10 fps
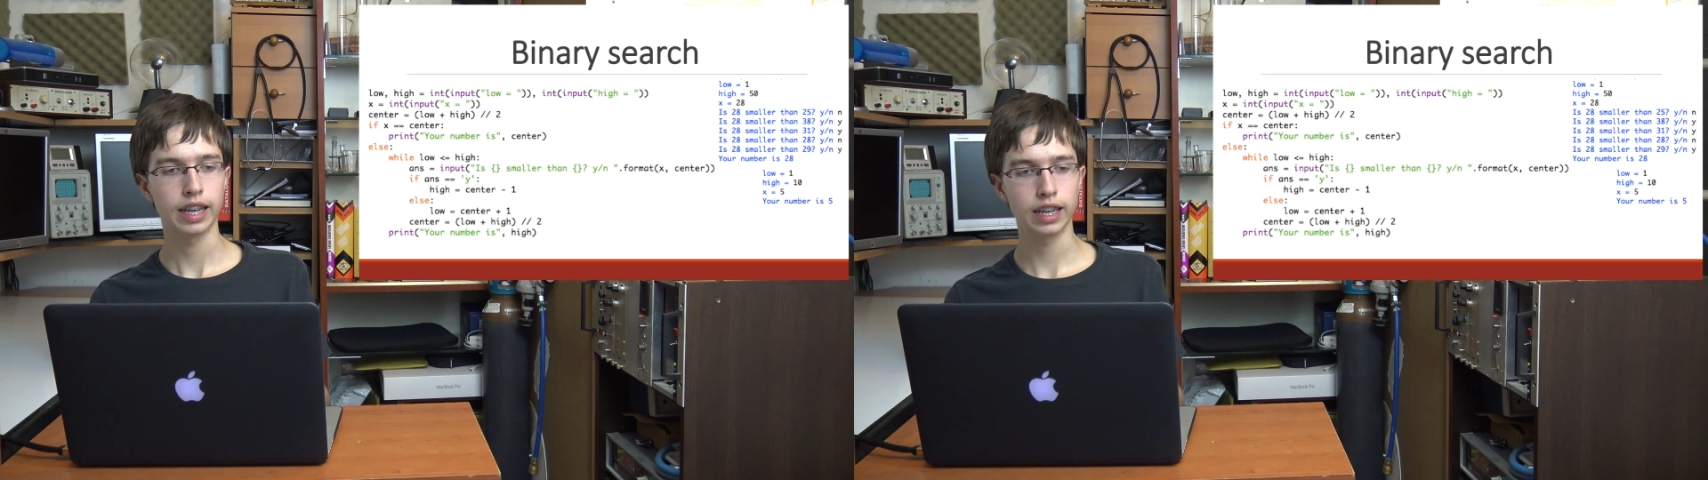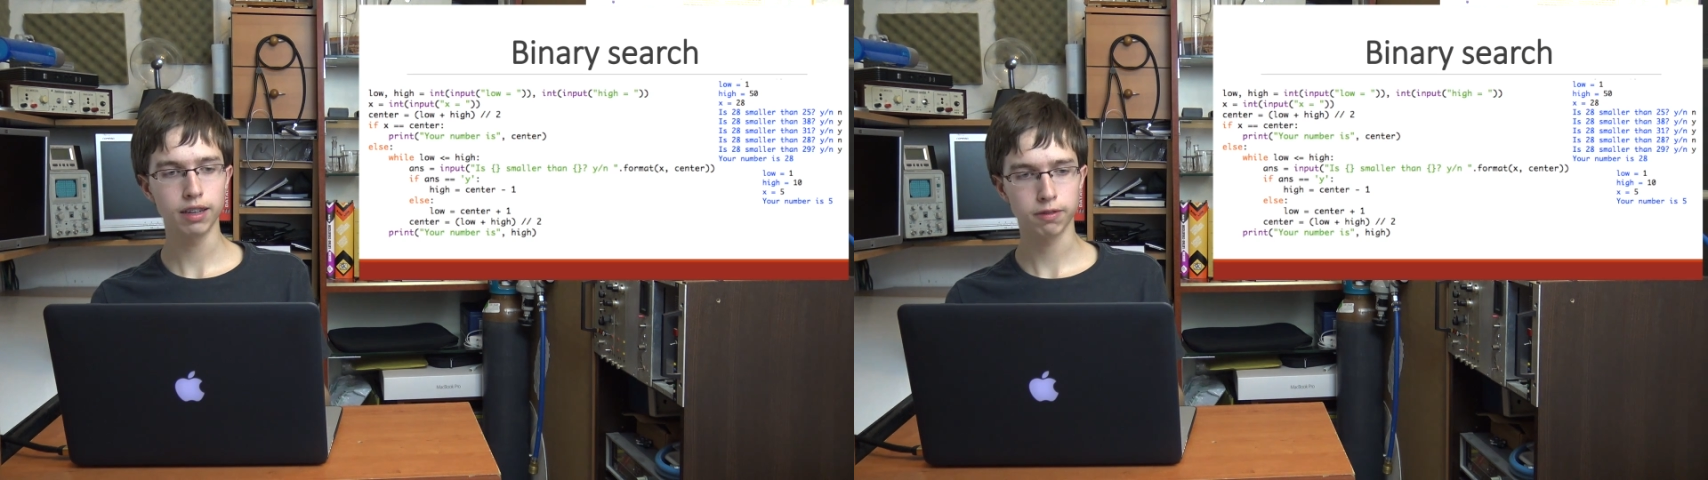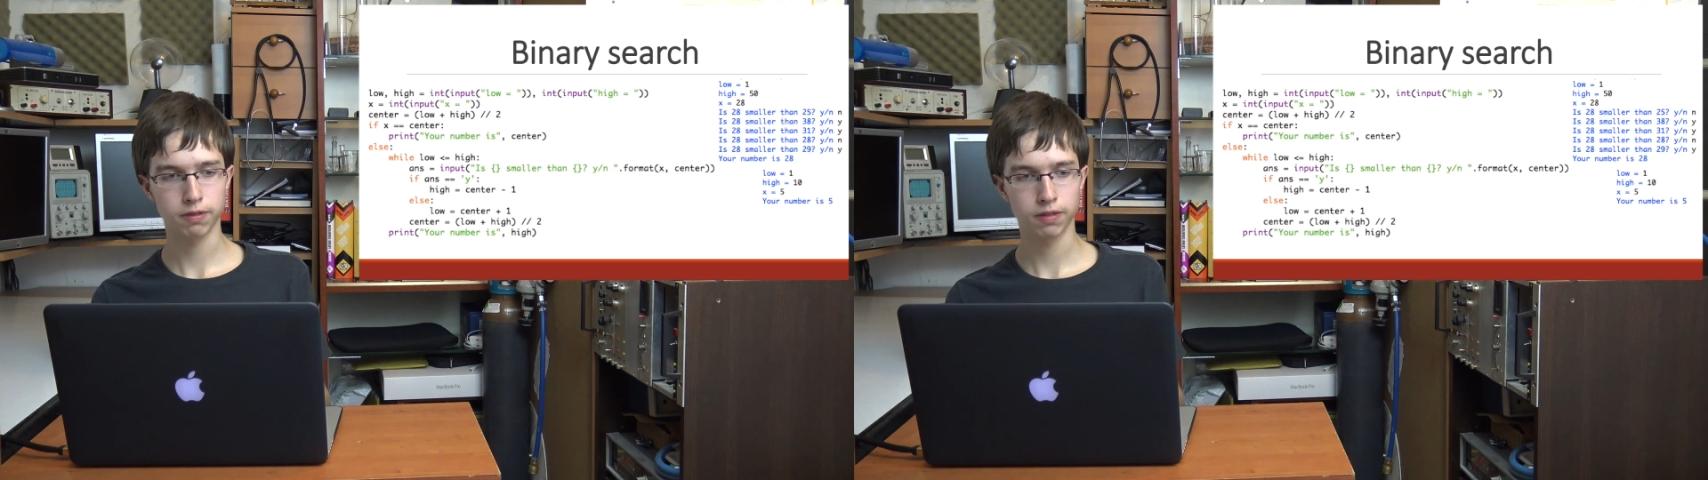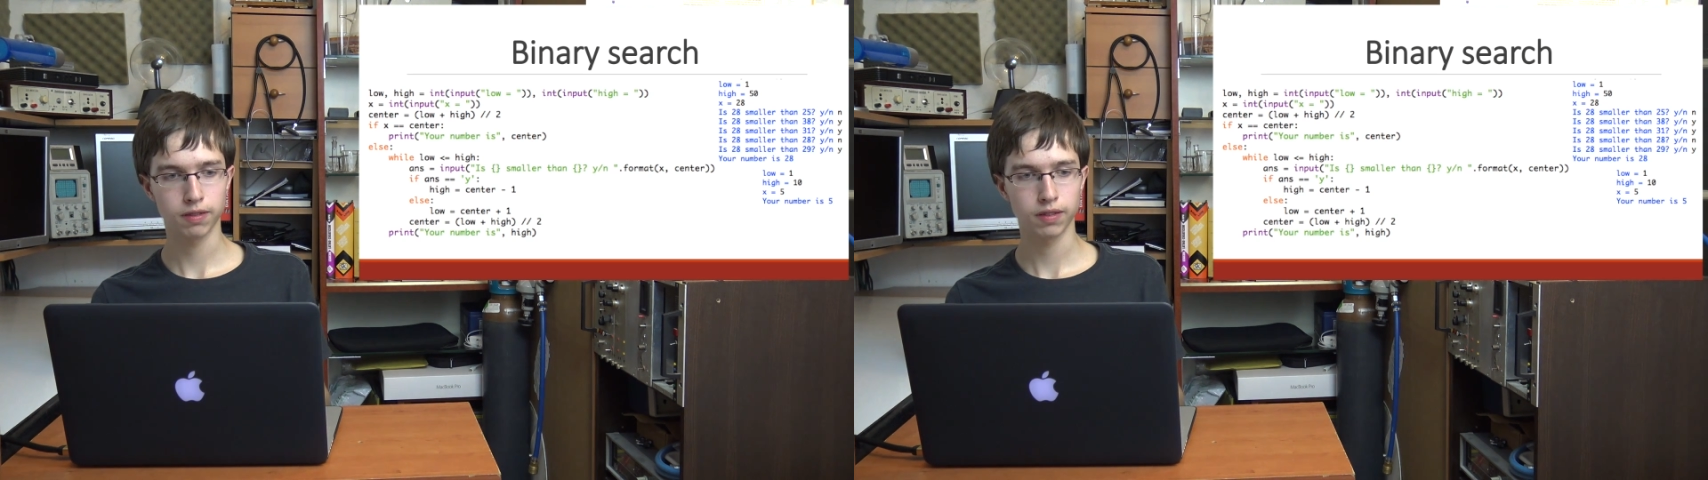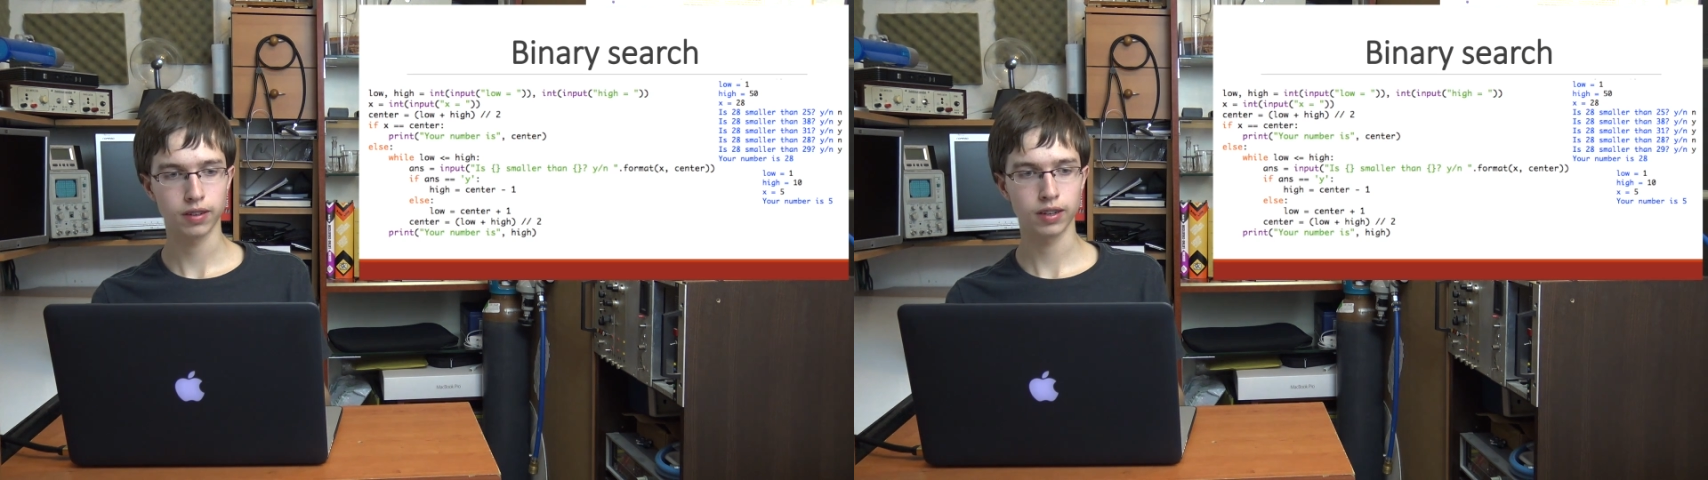If
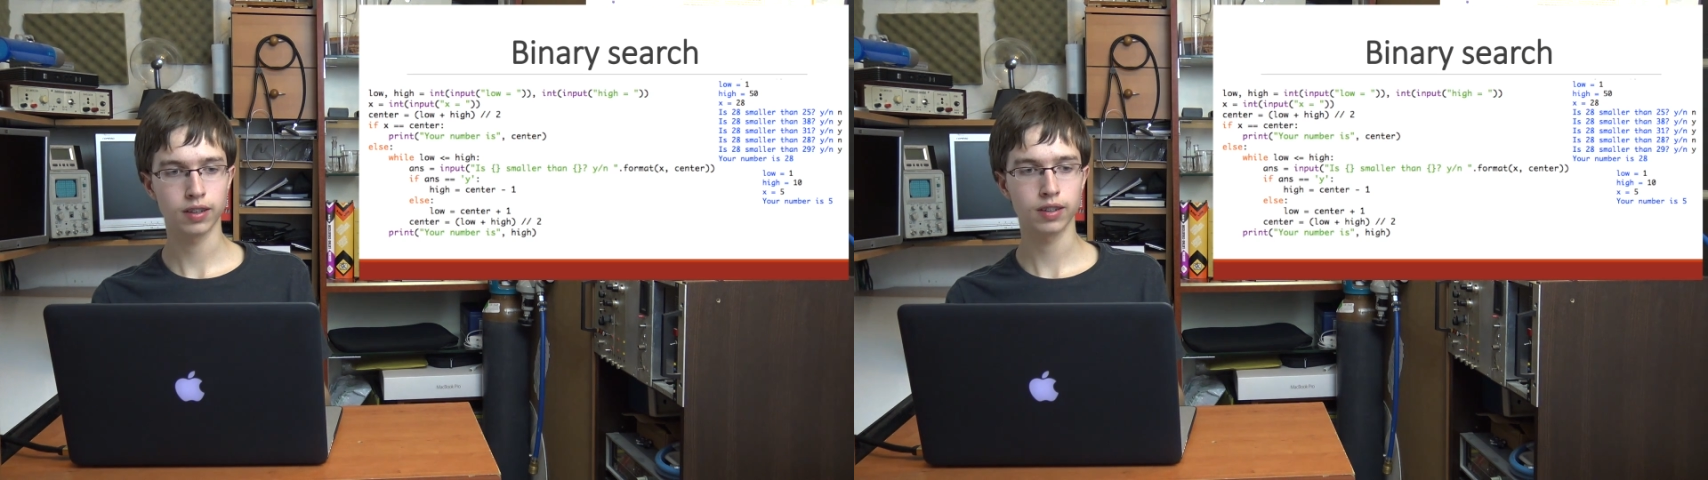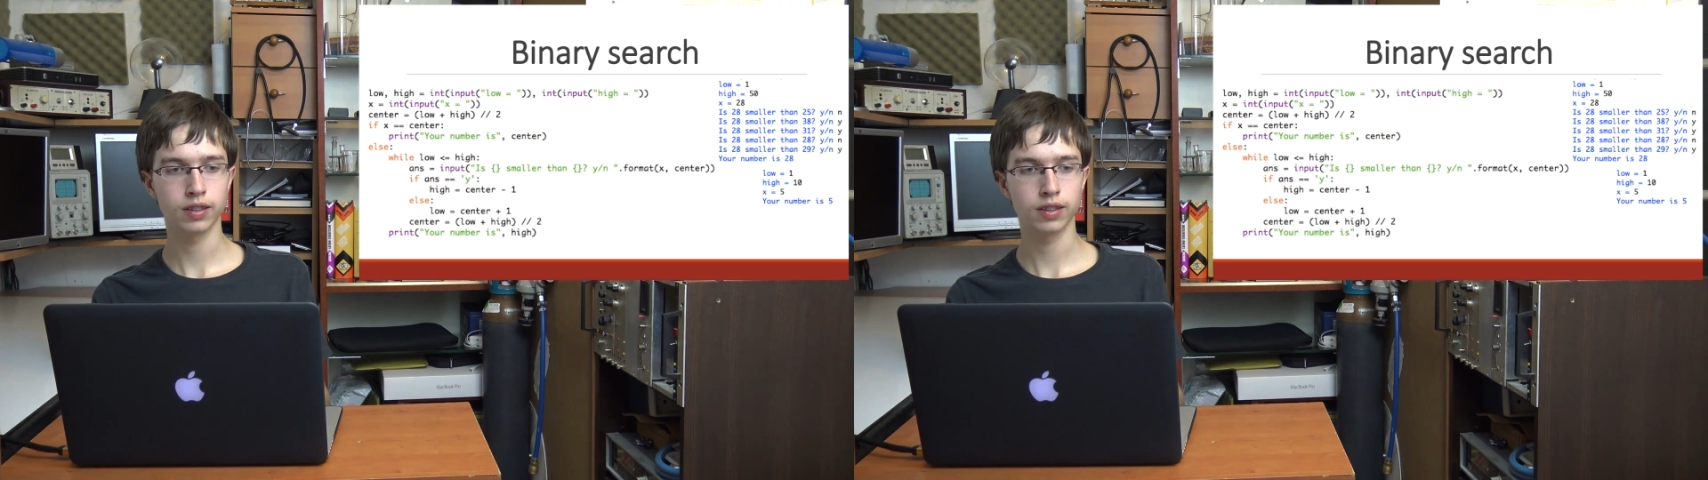uh,